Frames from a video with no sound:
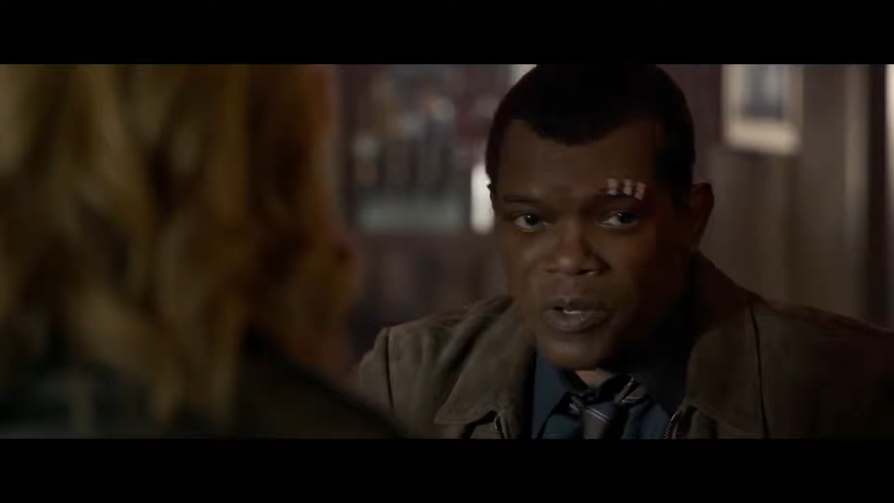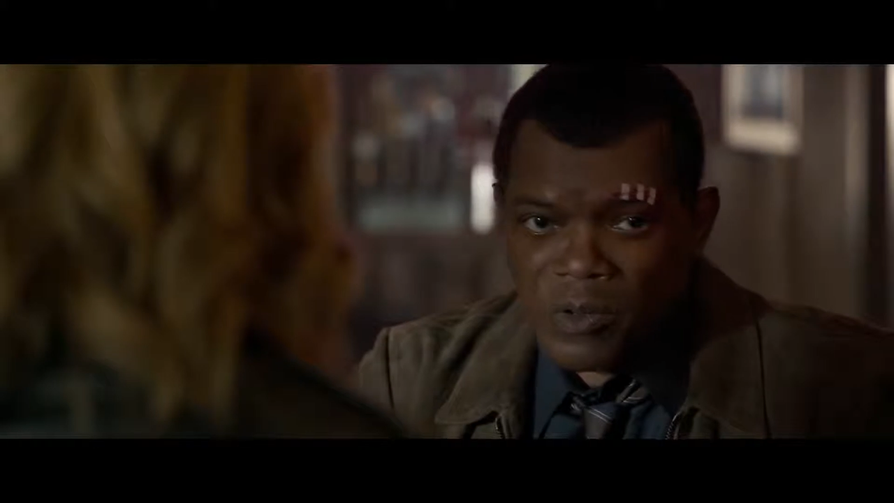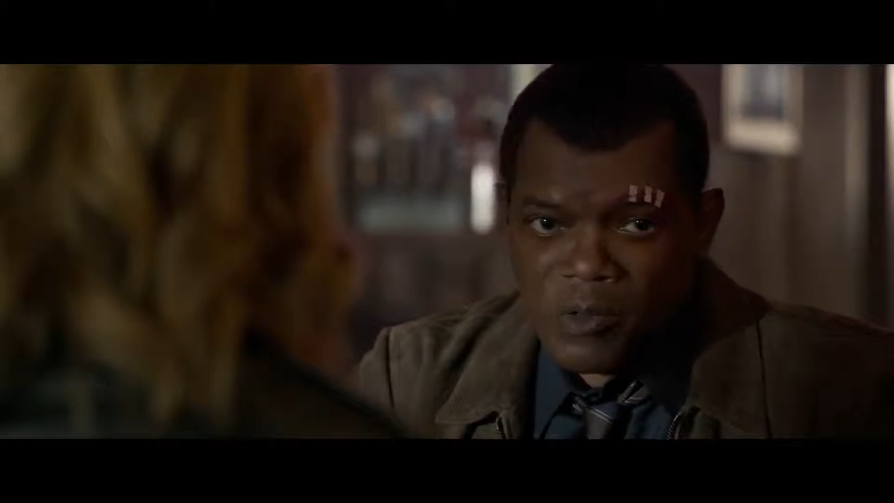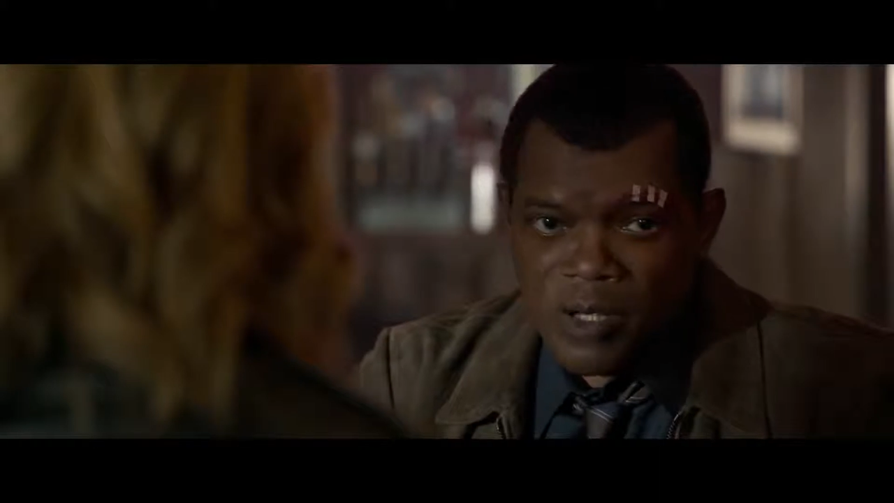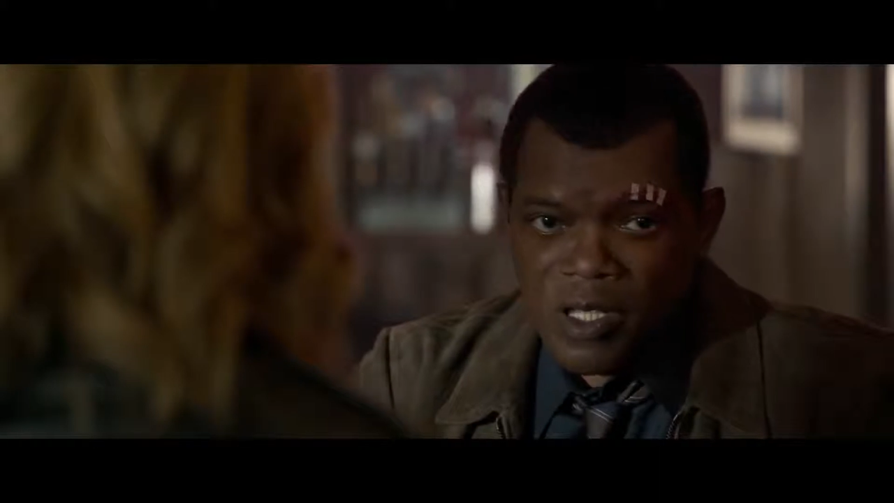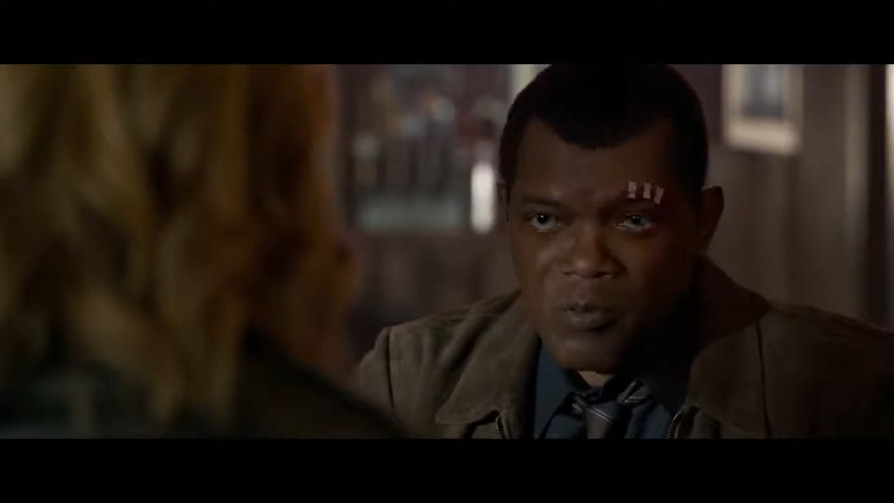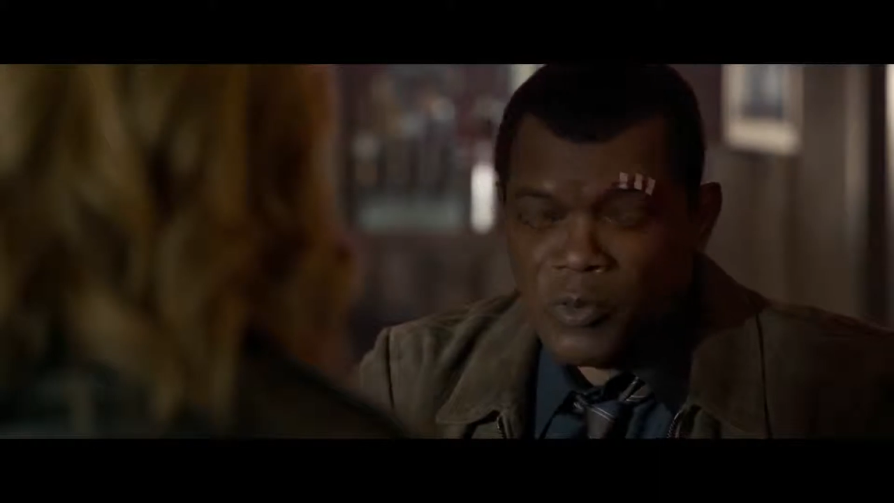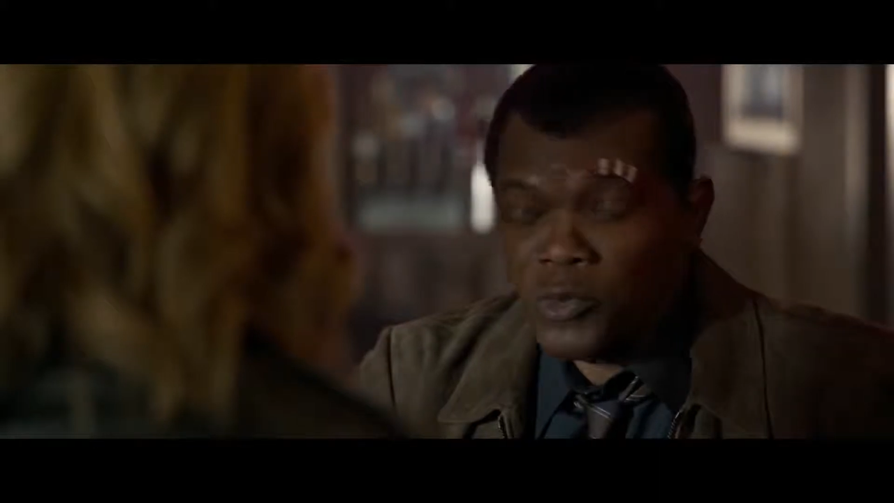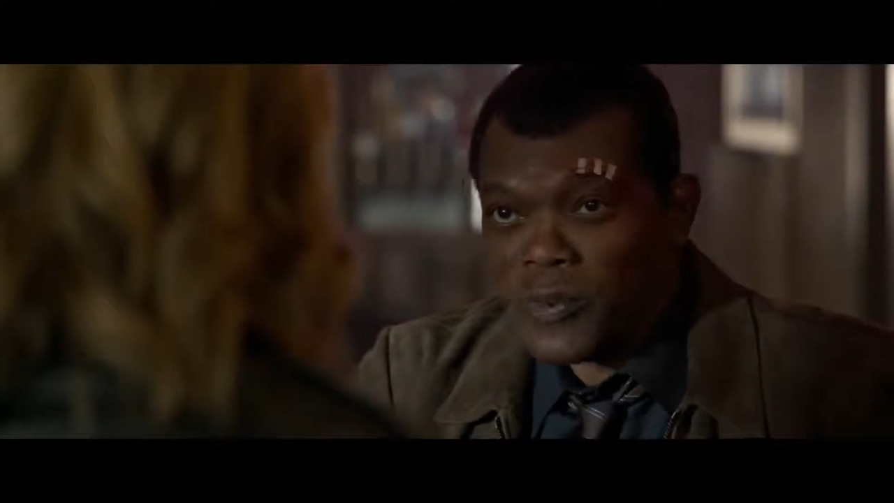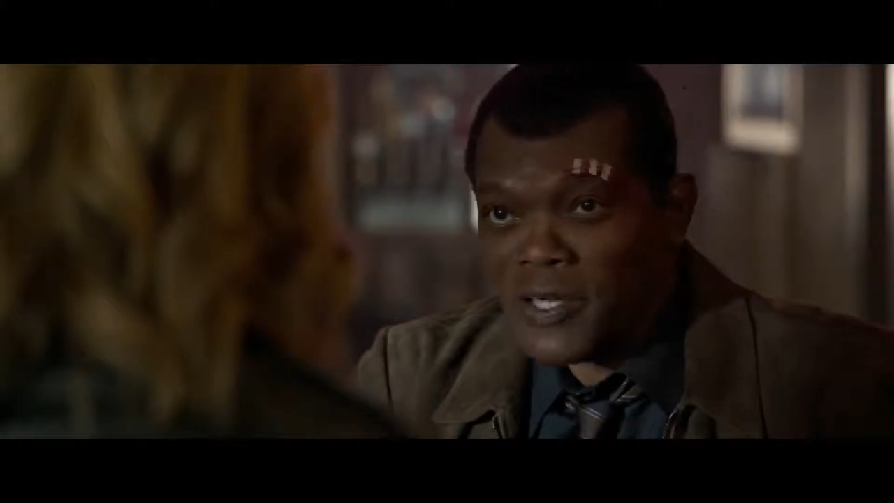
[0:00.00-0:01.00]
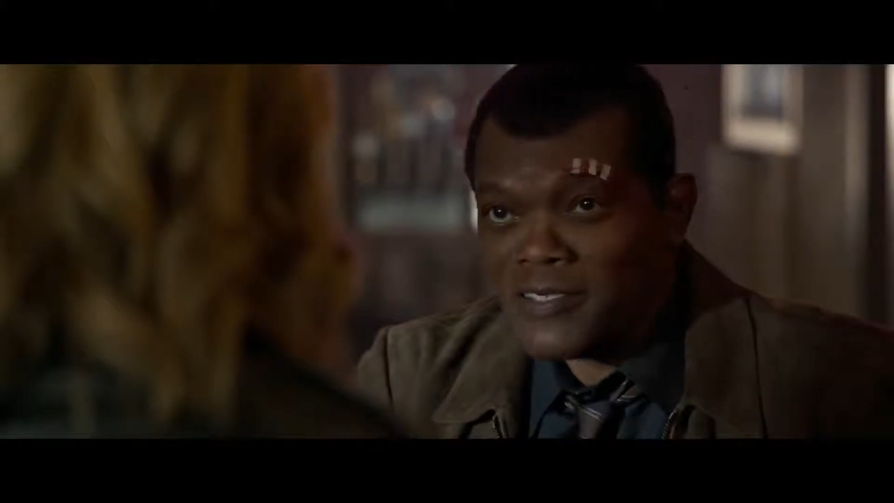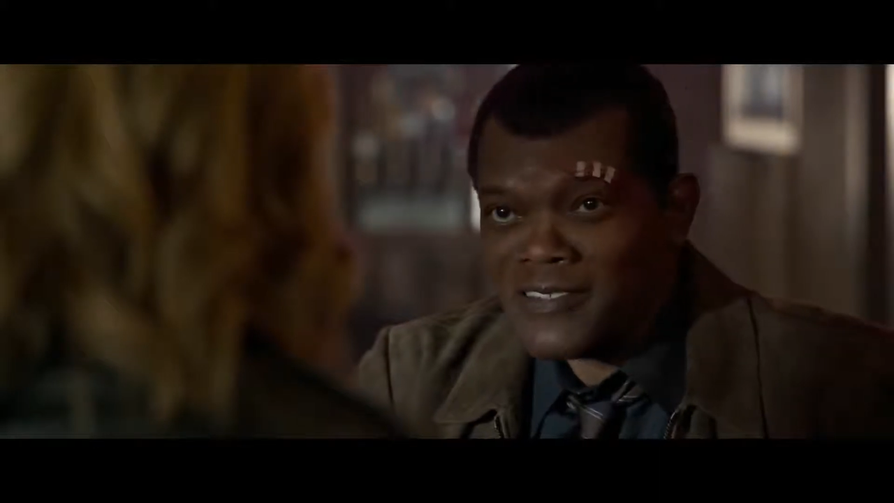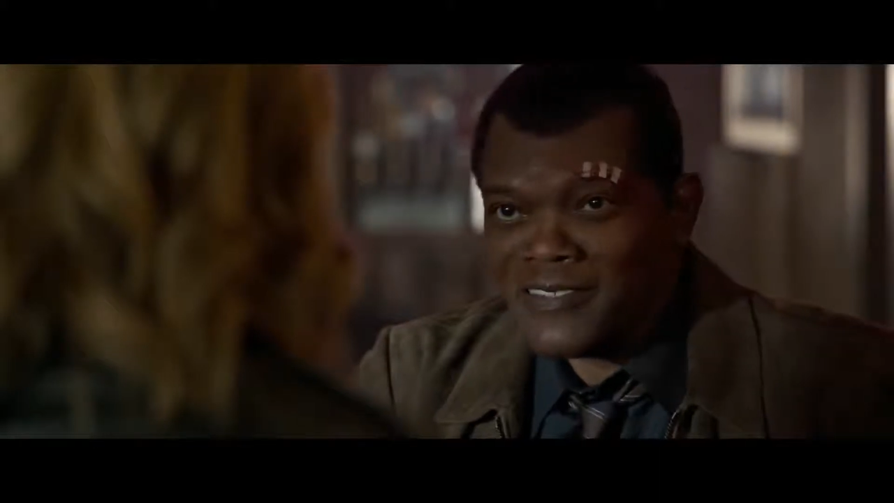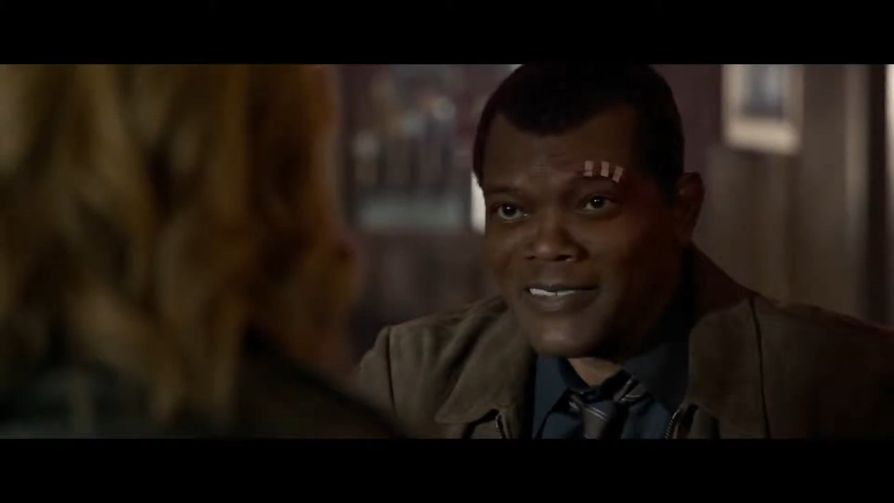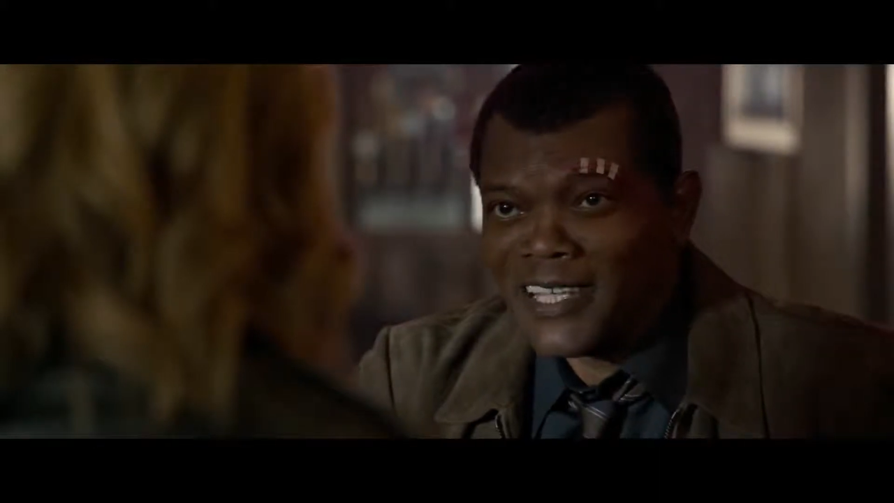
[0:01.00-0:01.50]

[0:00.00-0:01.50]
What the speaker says: Belgrade, Budapest.